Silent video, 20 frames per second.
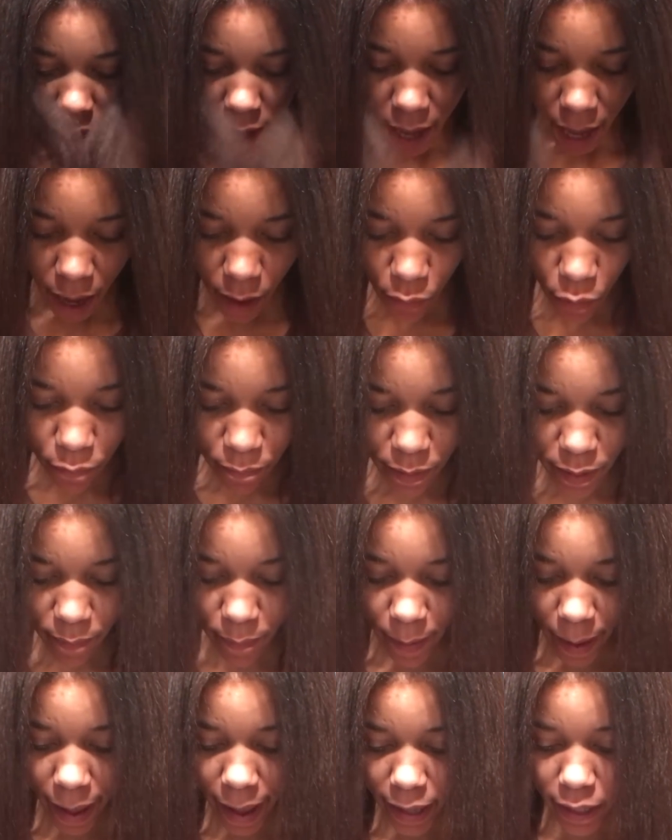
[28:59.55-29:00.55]
I will be
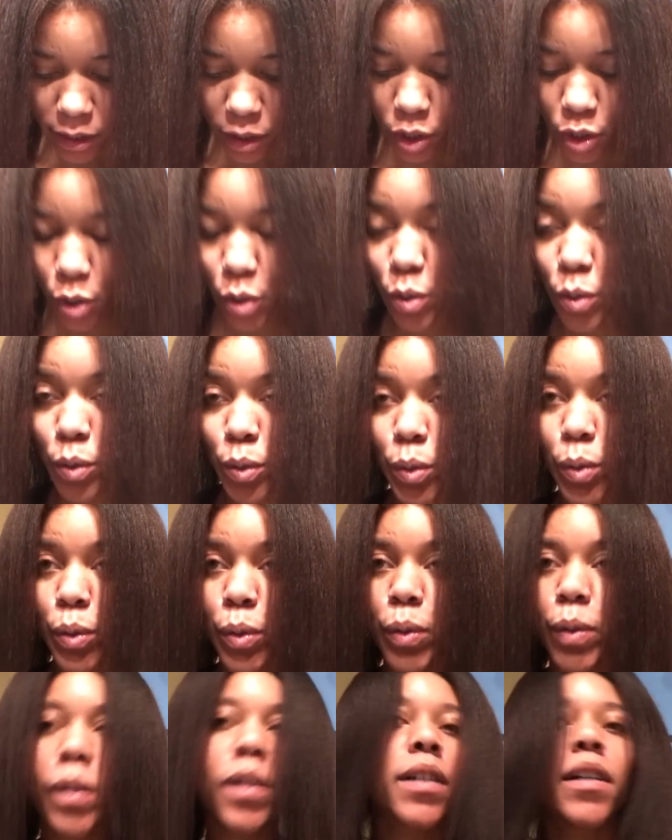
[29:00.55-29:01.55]
back
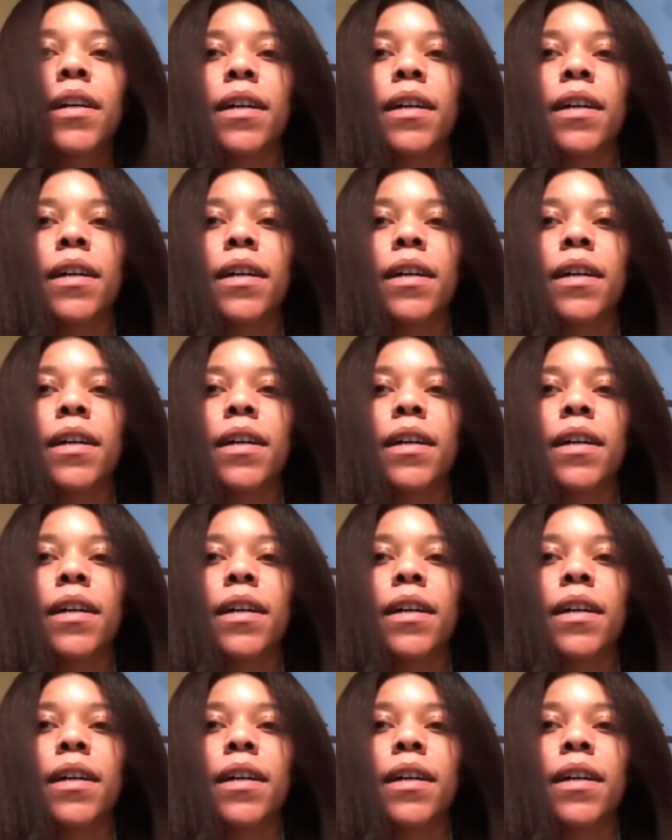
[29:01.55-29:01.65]
to